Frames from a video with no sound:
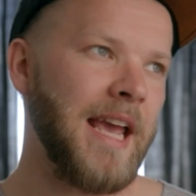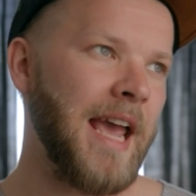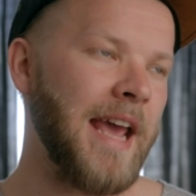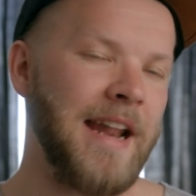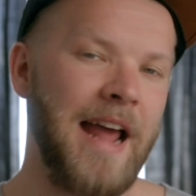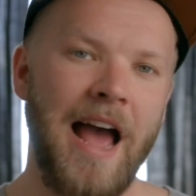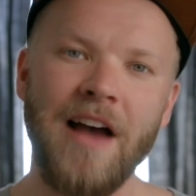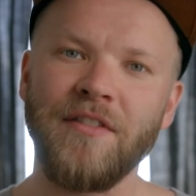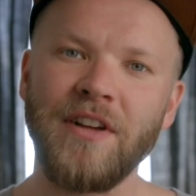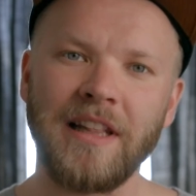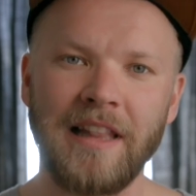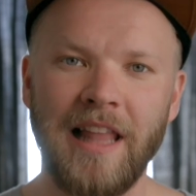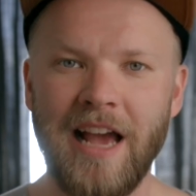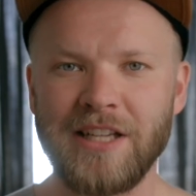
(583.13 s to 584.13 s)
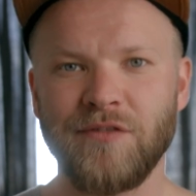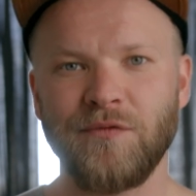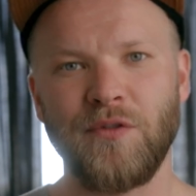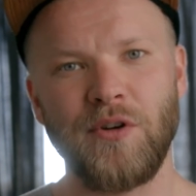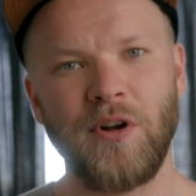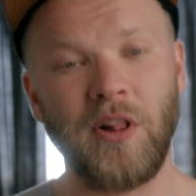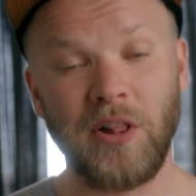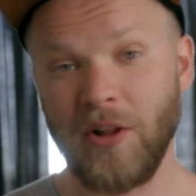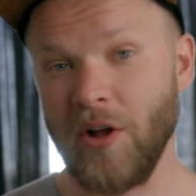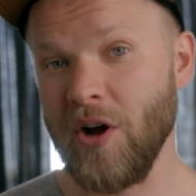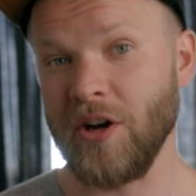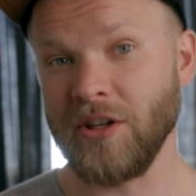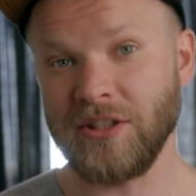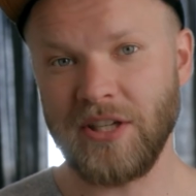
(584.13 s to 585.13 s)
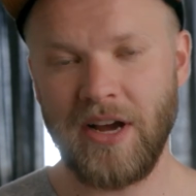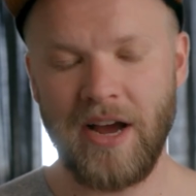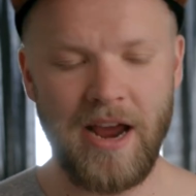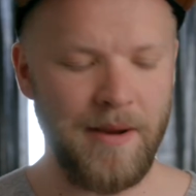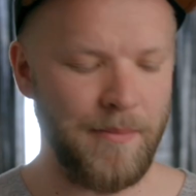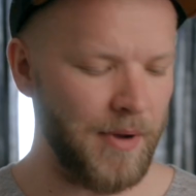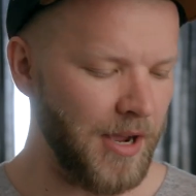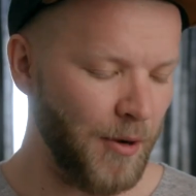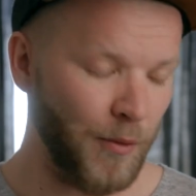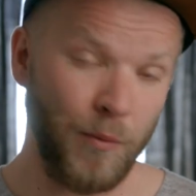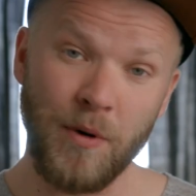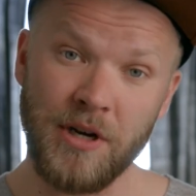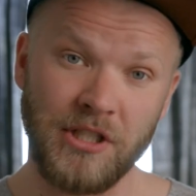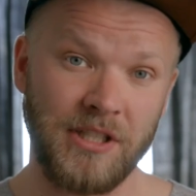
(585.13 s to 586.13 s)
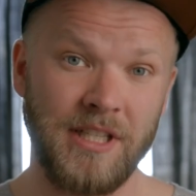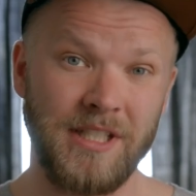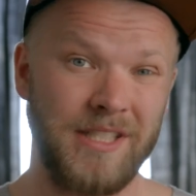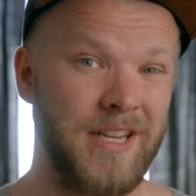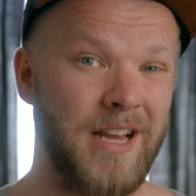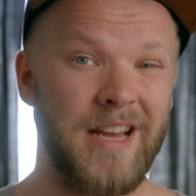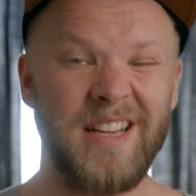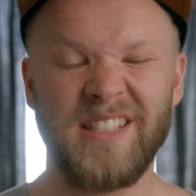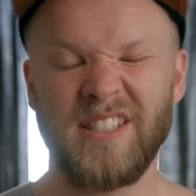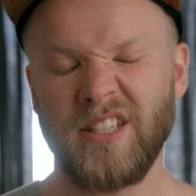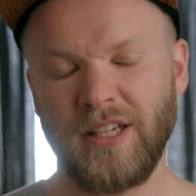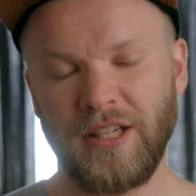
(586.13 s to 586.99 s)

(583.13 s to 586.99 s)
and have it last for a long time, which this does.